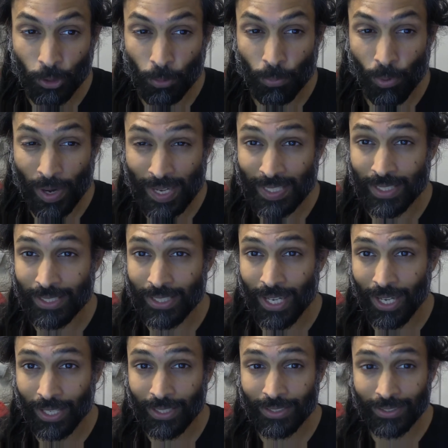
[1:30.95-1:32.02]
your brain
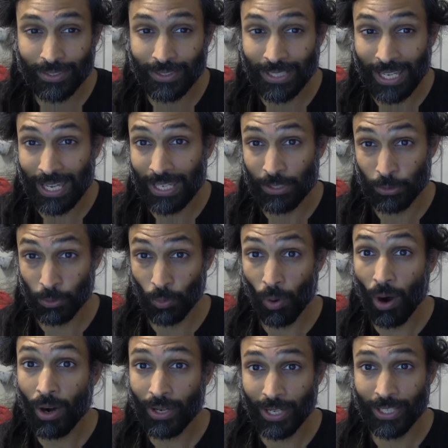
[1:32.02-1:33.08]
detects that you
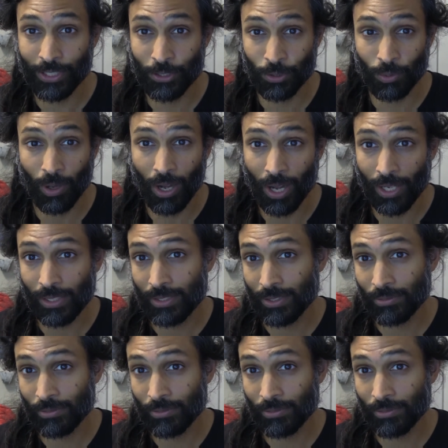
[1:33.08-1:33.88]
are getting too hot,